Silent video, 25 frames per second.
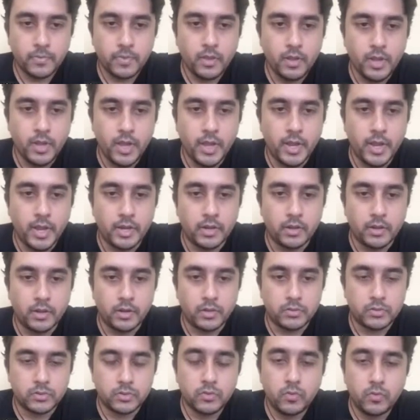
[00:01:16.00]

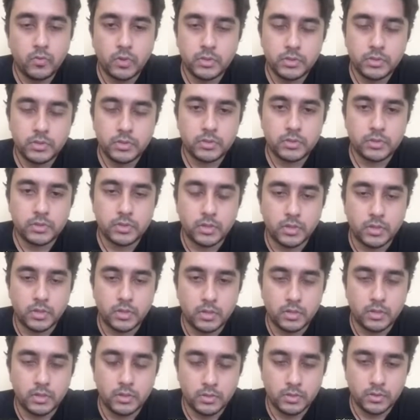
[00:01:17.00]
And so, what this
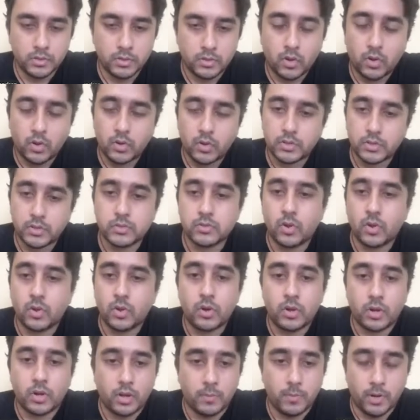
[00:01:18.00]
talk is
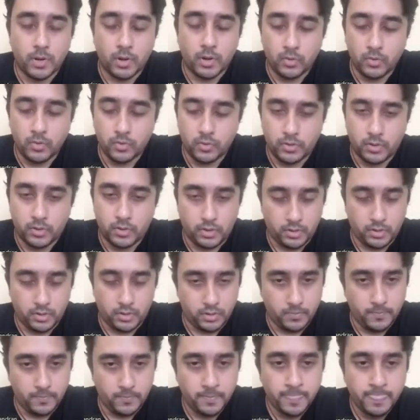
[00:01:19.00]
not about.
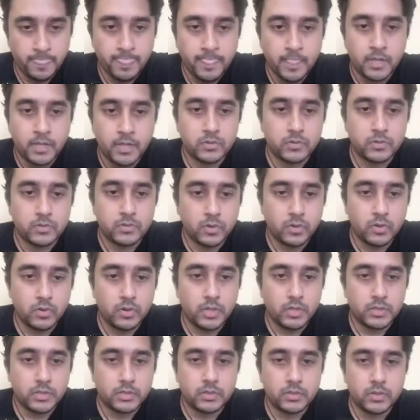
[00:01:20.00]
So,
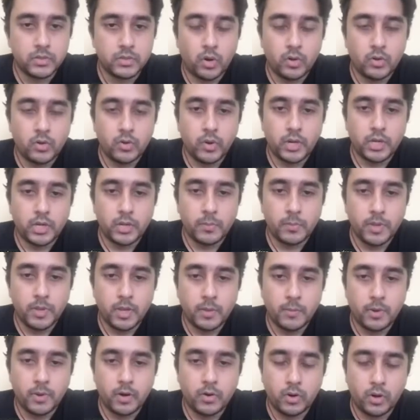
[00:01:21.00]
it's not going to be
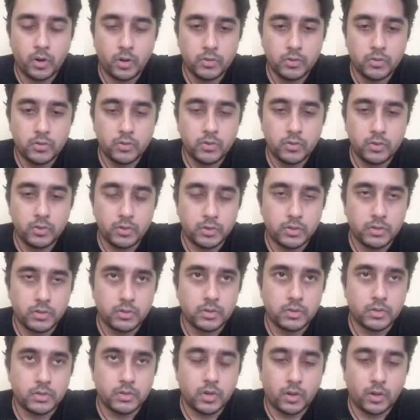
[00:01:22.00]
about, although
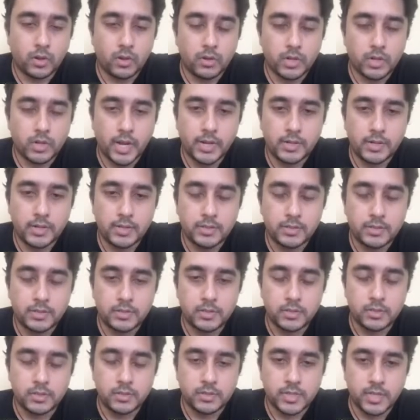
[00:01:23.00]
the title
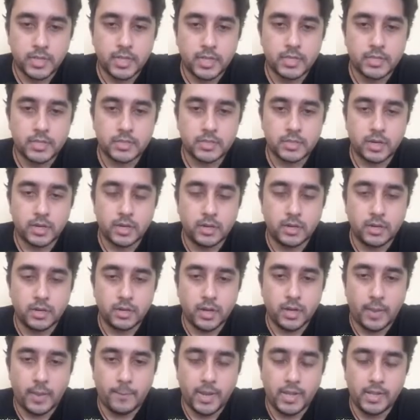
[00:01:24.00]
says
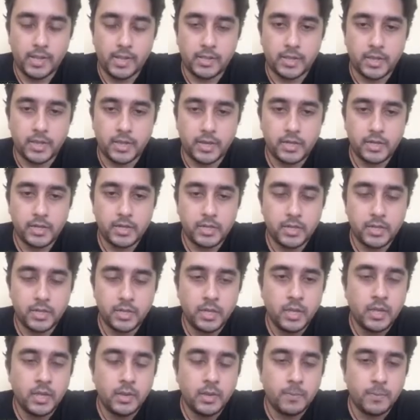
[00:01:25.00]
ML Kit,
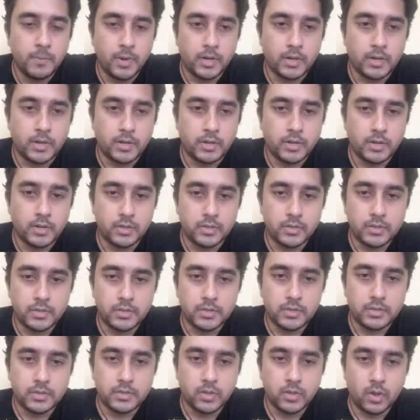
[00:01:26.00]
but
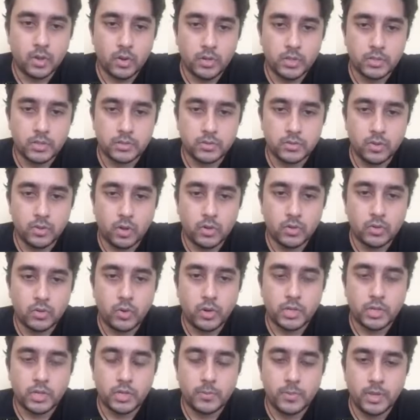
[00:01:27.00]
this talk is not
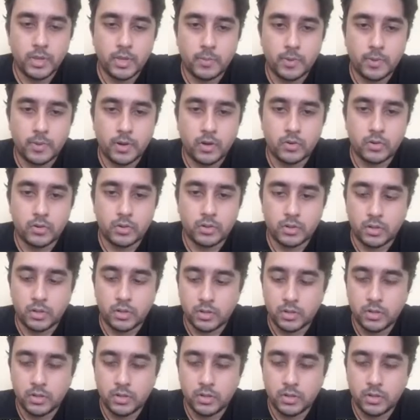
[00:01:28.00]
going to be about,